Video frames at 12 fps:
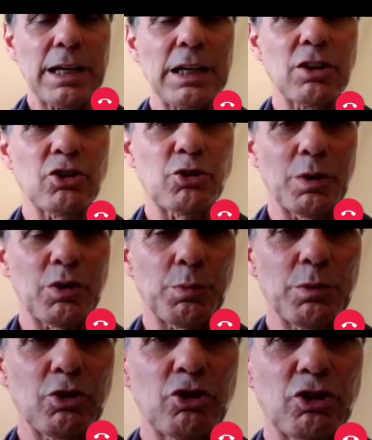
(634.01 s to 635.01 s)
i.e. a
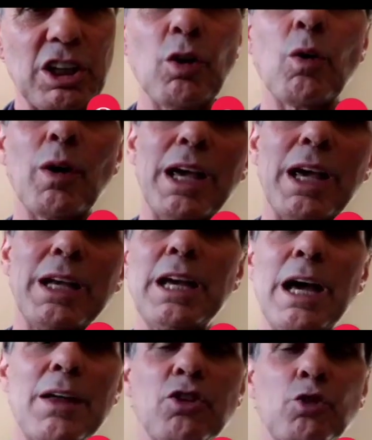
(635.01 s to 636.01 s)
Smith machine
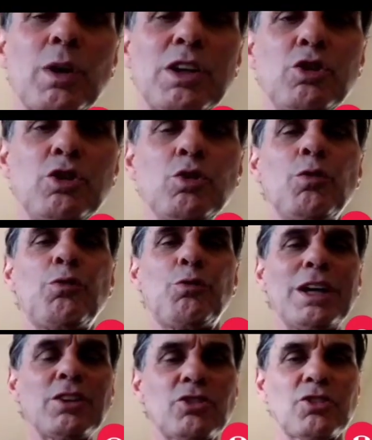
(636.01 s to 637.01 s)
or any others where
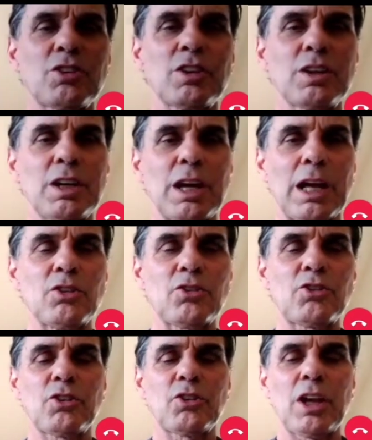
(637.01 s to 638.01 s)
you fixed
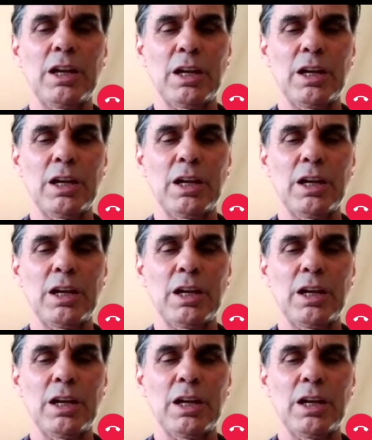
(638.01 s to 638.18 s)
and